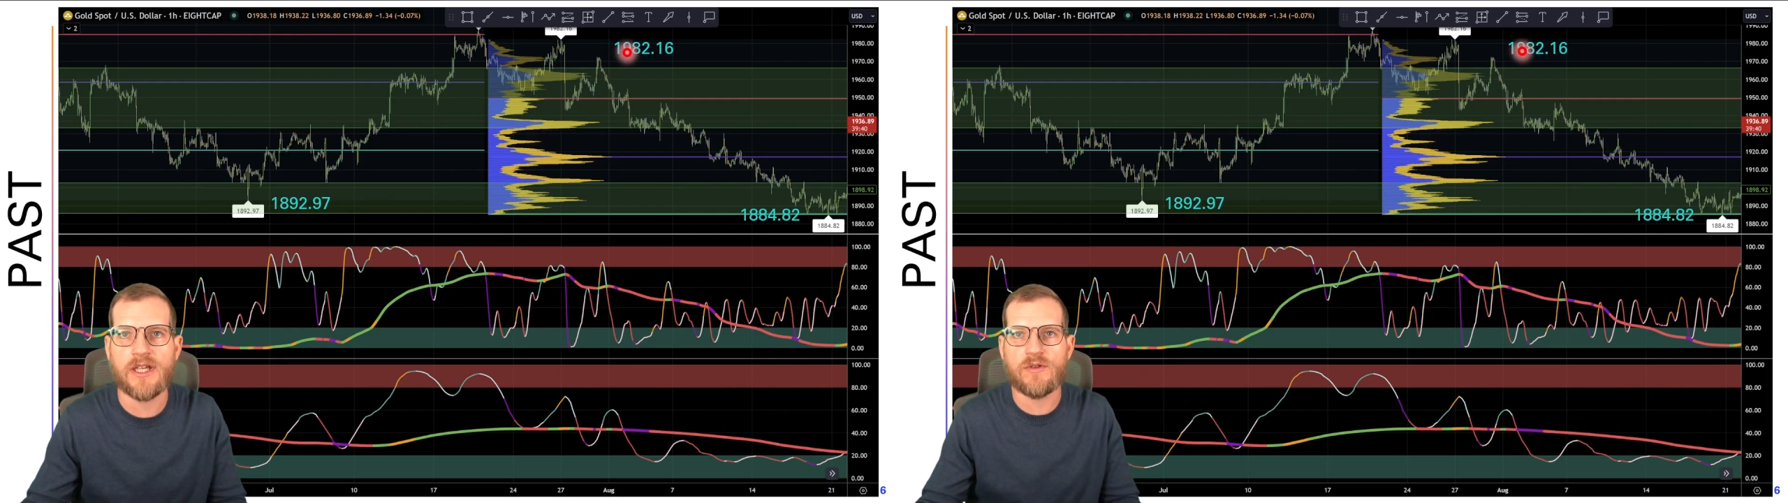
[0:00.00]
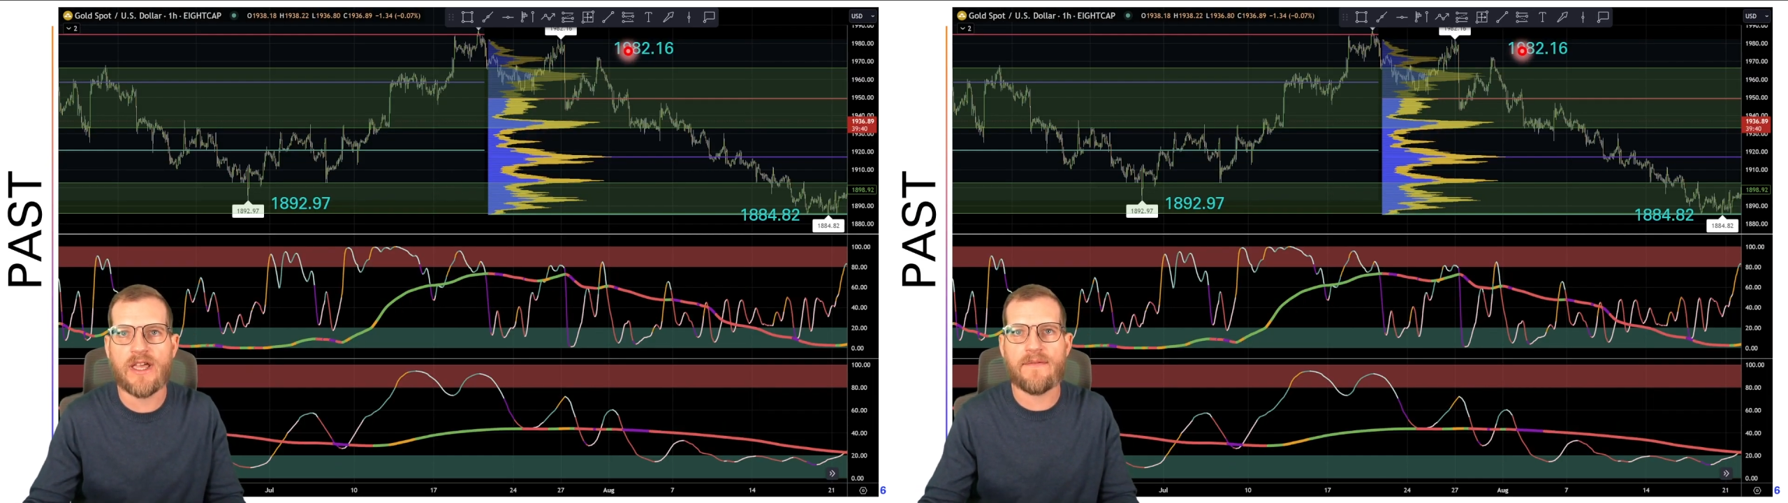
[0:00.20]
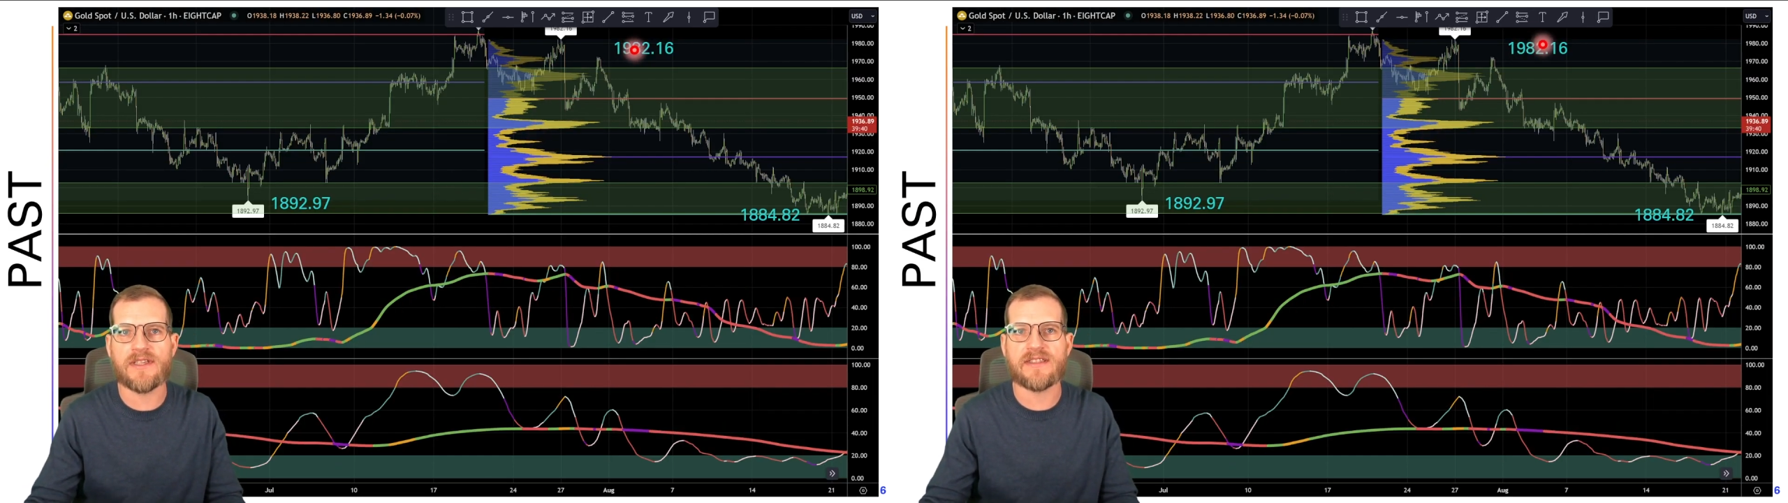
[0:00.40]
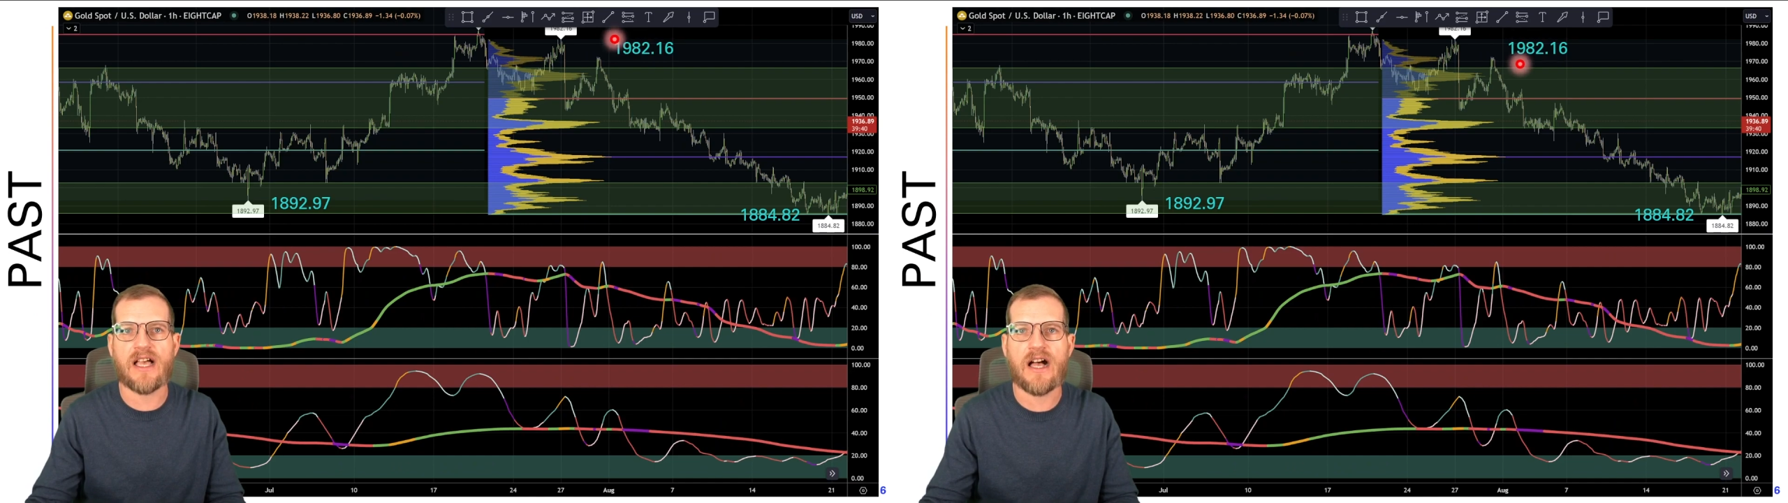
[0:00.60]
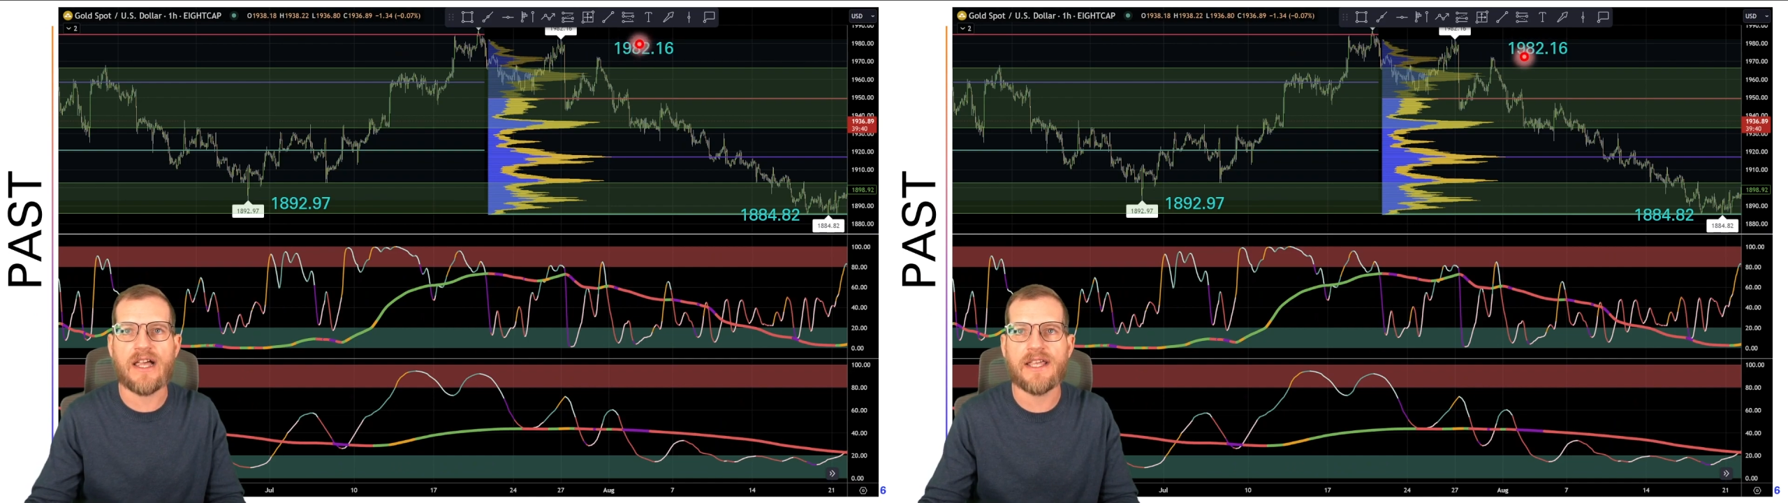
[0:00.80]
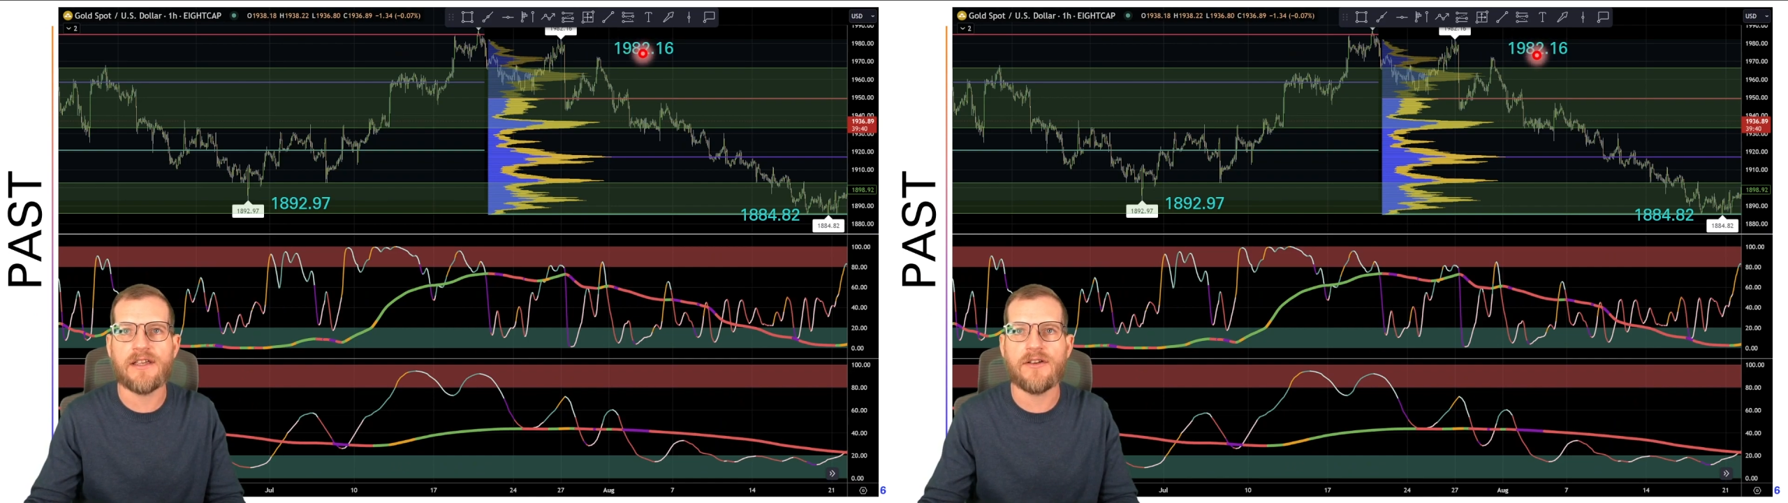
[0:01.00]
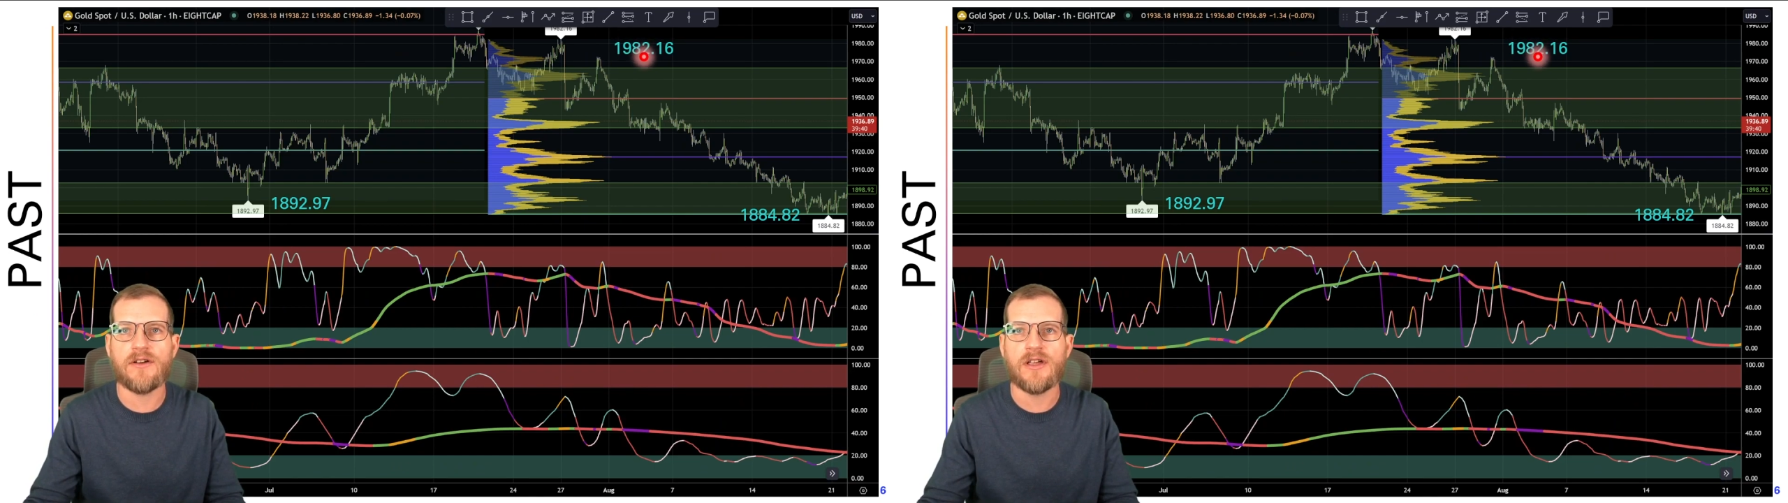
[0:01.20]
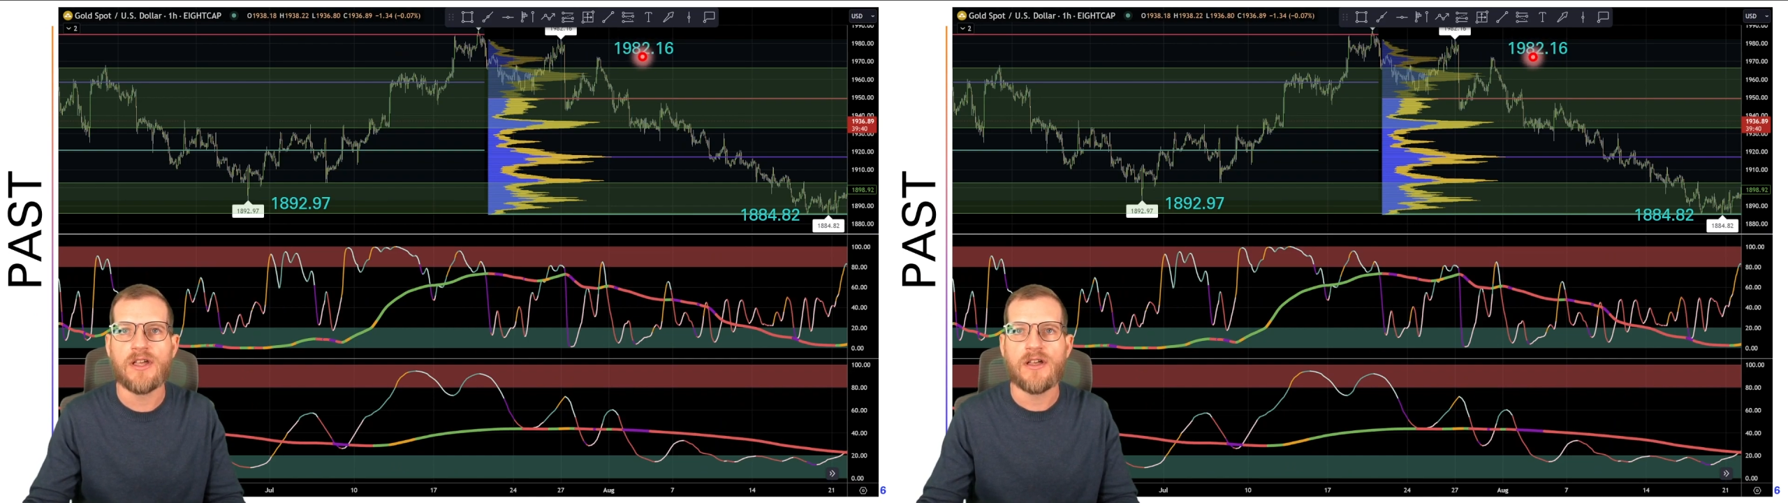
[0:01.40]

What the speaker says: We have this high here,